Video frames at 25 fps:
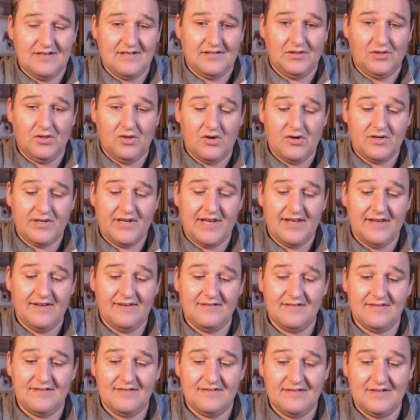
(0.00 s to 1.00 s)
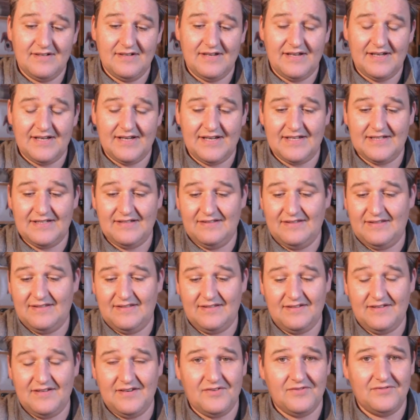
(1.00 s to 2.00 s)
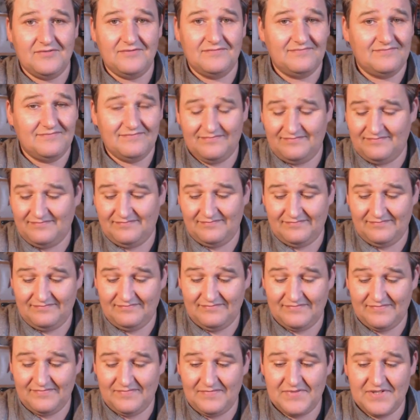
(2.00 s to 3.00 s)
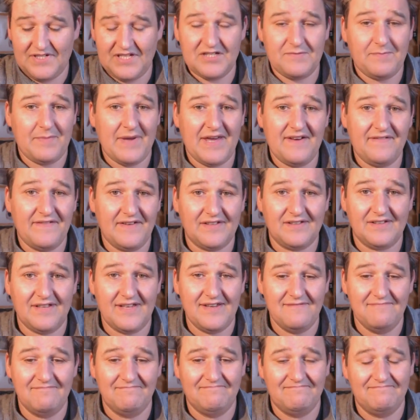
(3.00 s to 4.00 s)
Lock it, and you know, sits perfectly.